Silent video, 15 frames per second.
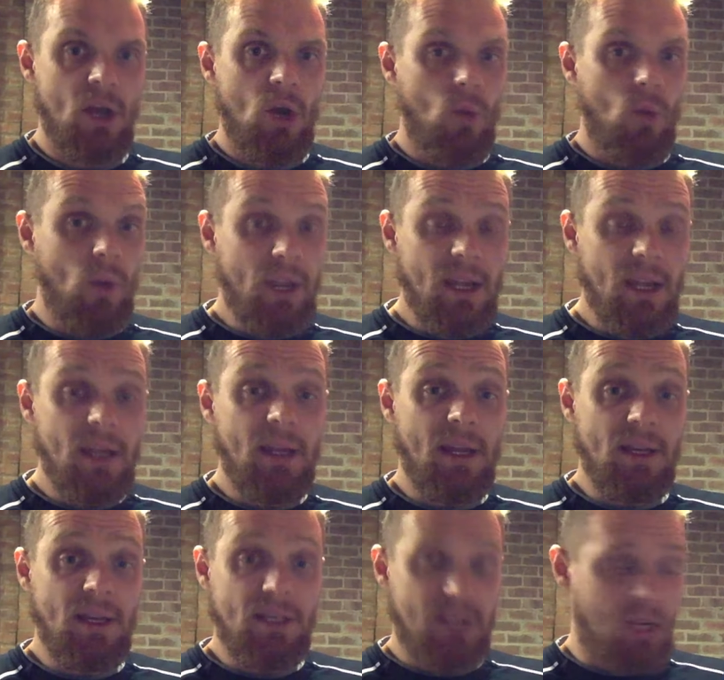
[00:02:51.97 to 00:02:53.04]
we can
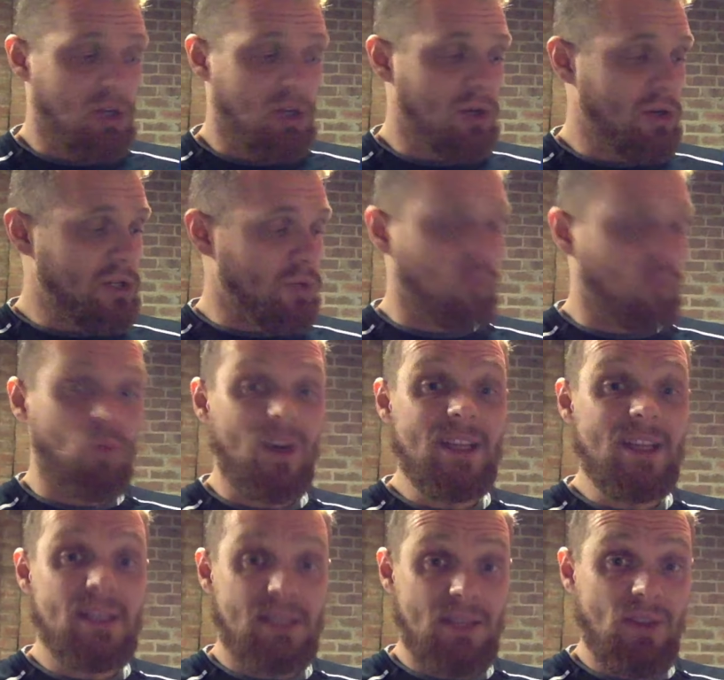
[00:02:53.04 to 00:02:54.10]
continue to
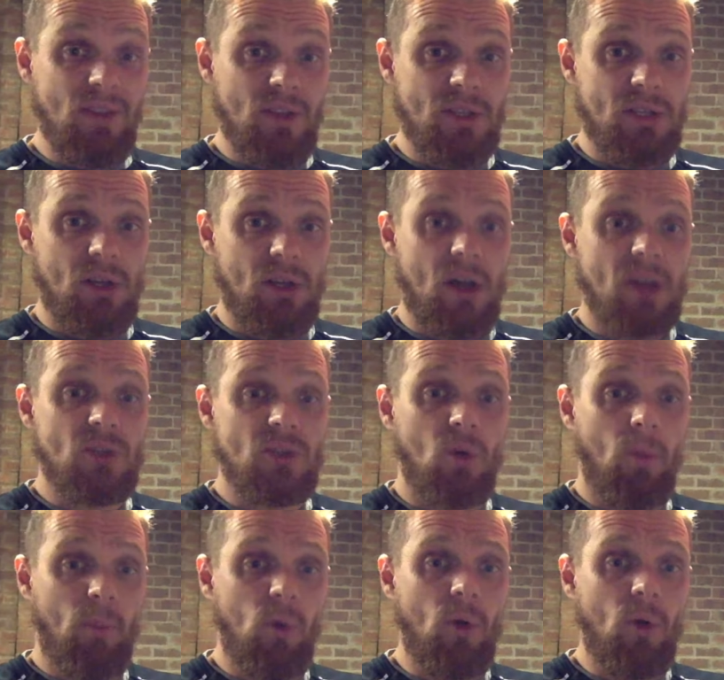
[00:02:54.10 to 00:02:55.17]
resynthesize or
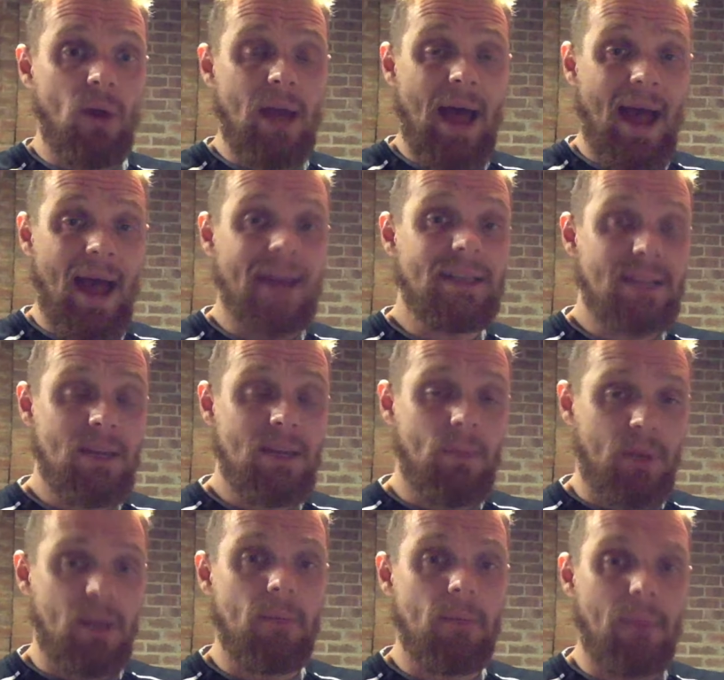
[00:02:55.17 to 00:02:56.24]
put
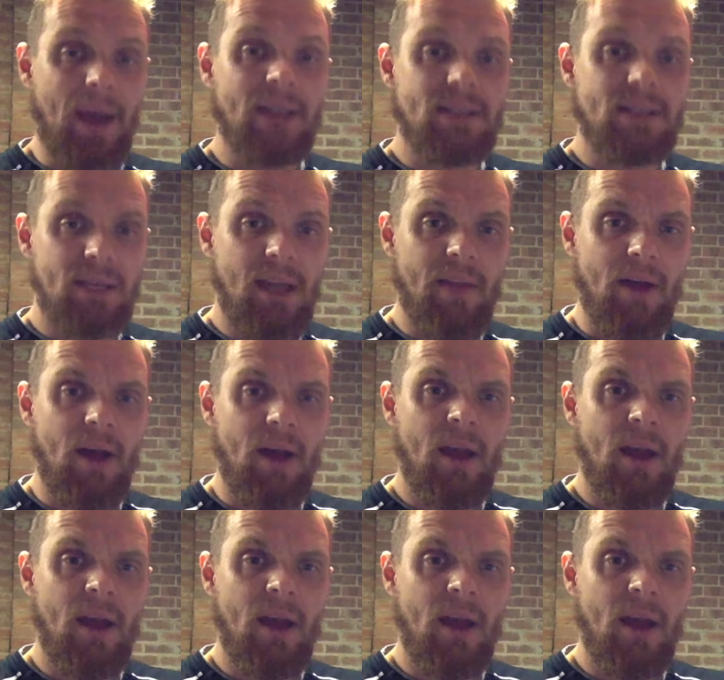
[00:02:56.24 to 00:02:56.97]
ATP back together.